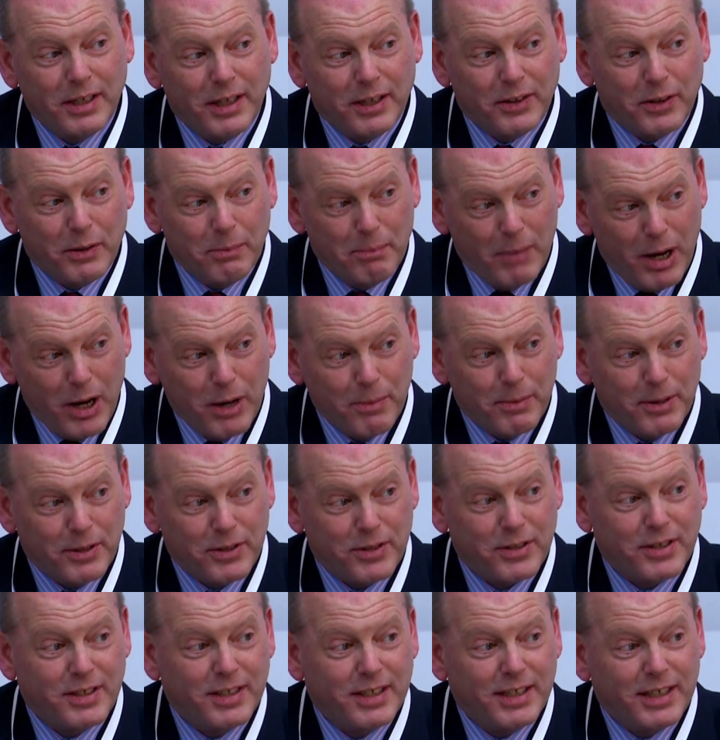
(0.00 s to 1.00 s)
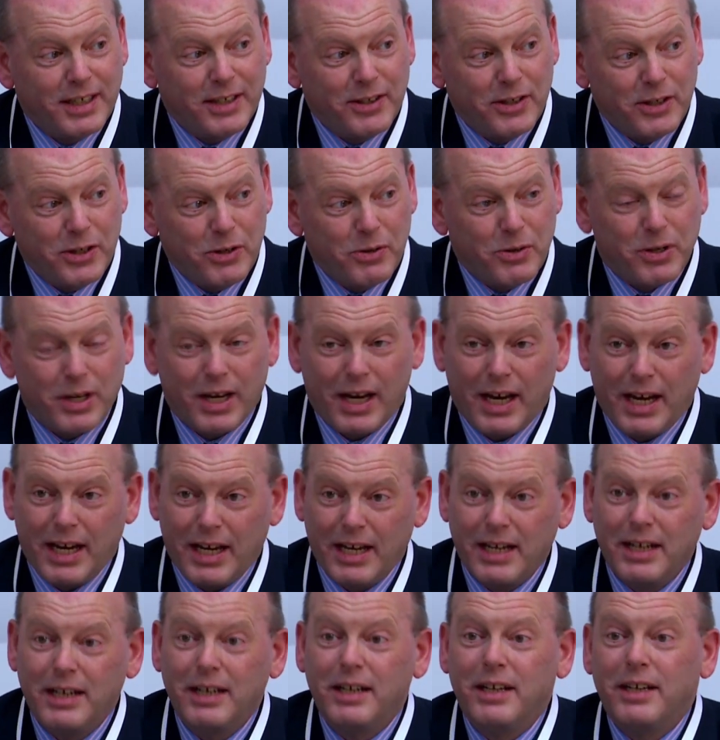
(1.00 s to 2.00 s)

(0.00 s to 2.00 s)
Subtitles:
at the moment in the UK,